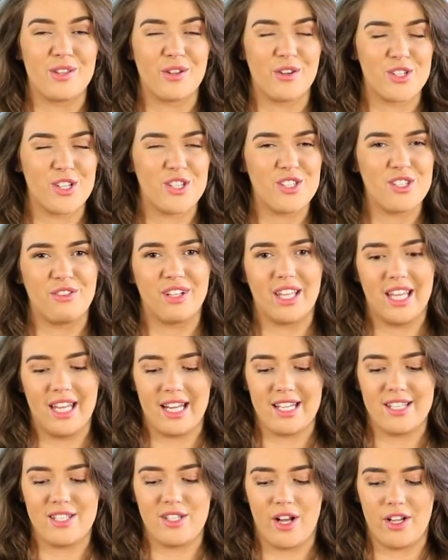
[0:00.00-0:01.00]
So they're just a really
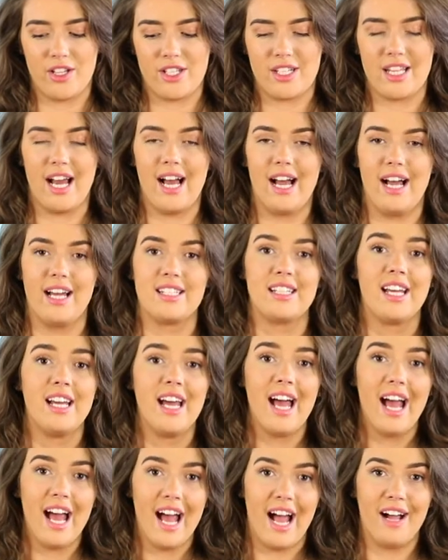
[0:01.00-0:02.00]
nice touch to add
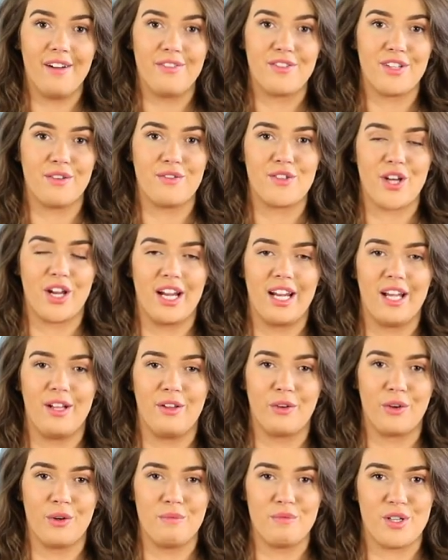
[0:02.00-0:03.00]
after you've done a
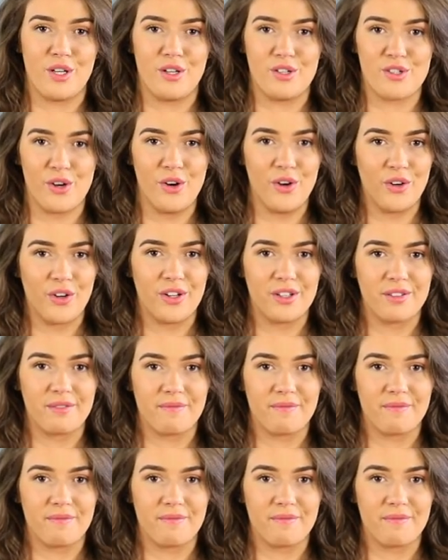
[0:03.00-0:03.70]
little groom to your dog.